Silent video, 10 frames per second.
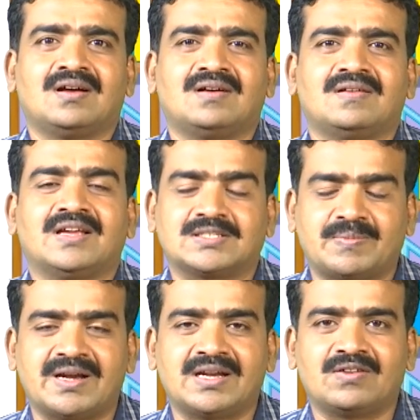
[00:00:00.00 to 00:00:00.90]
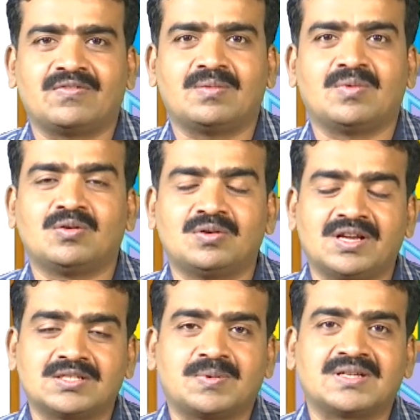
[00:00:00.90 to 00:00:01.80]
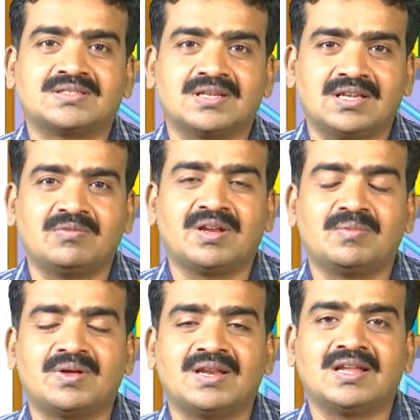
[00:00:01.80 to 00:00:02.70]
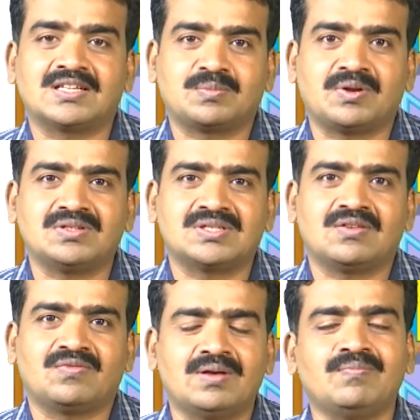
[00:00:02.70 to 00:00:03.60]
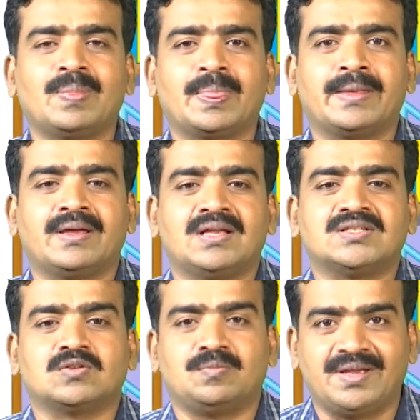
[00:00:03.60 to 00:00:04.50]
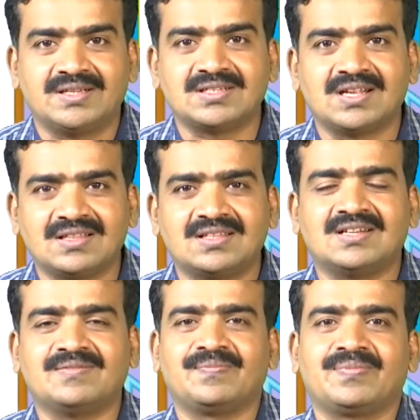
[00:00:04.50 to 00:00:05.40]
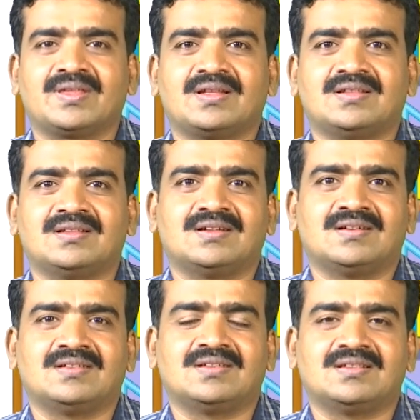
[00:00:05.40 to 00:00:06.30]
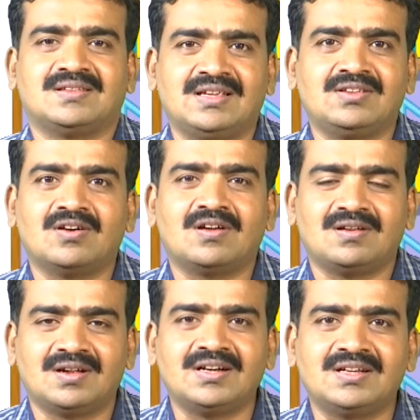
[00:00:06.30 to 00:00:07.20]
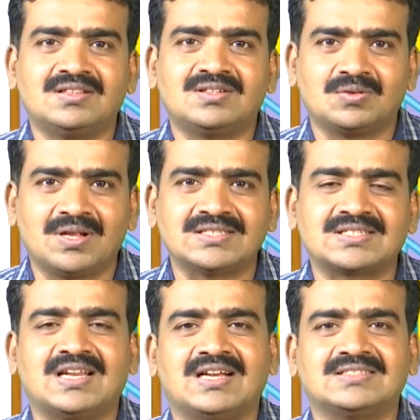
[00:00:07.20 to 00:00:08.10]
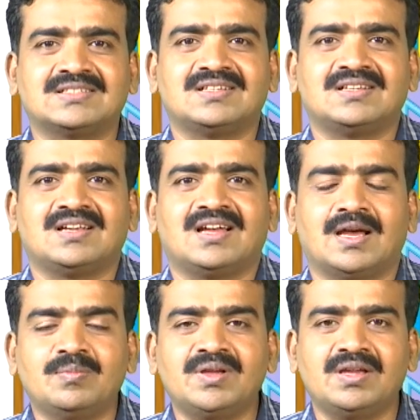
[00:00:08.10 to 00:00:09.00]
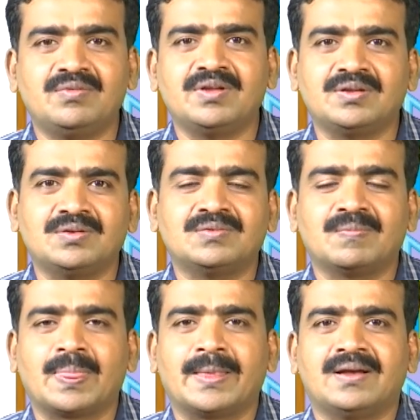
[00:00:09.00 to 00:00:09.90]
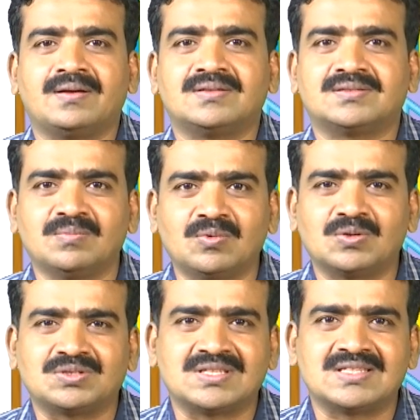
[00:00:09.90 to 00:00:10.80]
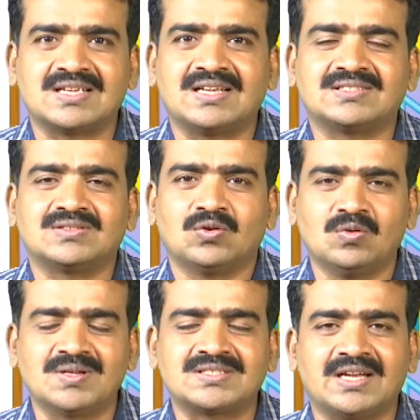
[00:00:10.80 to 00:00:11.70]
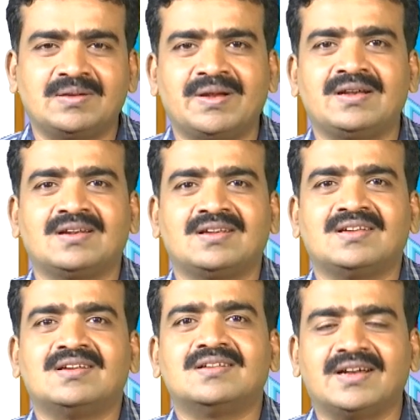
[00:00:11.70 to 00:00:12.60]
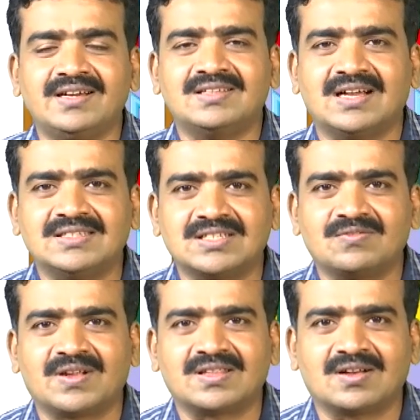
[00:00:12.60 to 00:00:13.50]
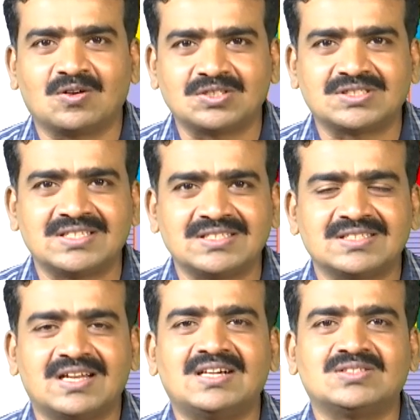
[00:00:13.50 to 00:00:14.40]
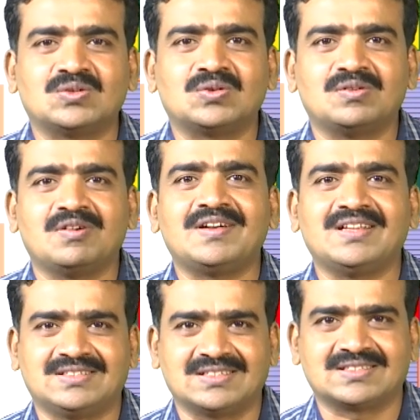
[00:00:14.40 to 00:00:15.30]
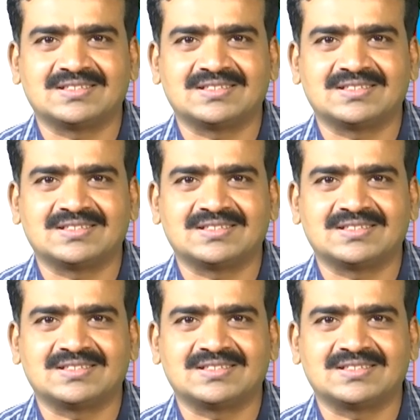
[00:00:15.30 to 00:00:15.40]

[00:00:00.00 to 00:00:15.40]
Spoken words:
expanded form, how to express the given number in exponential form. So, based on the thing you have learnt in today's class, I am giving you some questions as home assignment. Write the answer for the questions and show to your teachers.